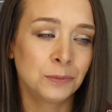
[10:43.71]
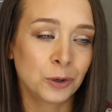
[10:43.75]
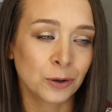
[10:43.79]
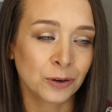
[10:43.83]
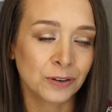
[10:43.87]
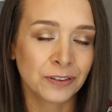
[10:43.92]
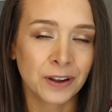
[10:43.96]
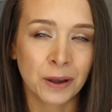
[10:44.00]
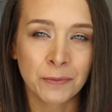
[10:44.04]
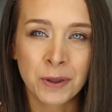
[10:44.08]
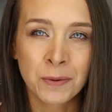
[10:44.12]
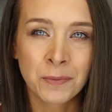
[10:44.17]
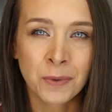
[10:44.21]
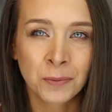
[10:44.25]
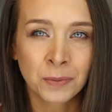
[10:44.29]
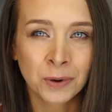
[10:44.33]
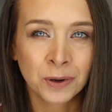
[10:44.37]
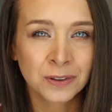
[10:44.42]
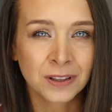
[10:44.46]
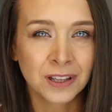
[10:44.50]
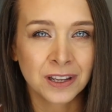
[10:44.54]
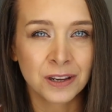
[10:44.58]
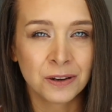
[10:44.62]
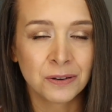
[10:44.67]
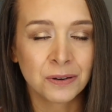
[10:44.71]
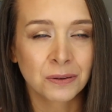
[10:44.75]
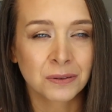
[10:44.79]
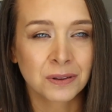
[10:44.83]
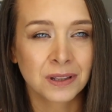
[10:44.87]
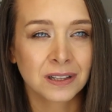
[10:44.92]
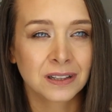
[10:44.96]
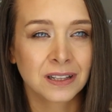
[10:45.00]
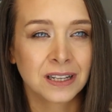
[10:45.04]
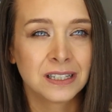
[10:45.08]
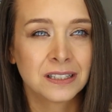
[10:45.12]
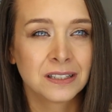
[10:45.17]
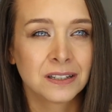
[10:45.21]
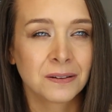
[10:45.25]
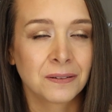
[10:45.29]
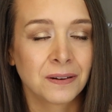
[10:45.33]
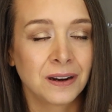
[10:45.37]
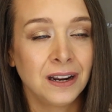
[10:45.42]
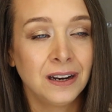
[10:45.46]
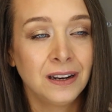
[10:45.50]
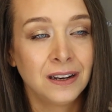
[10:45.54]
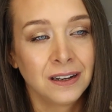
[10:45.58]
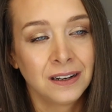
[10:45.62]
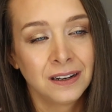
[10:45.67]
or family member that you know that likes to
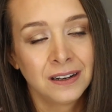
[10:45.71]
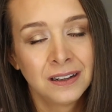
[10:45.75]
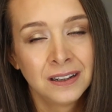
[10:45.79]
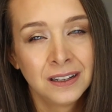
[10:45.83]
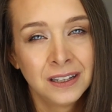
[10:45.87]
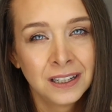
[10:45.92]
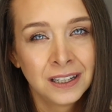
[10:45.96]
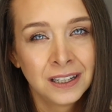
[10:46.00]
read and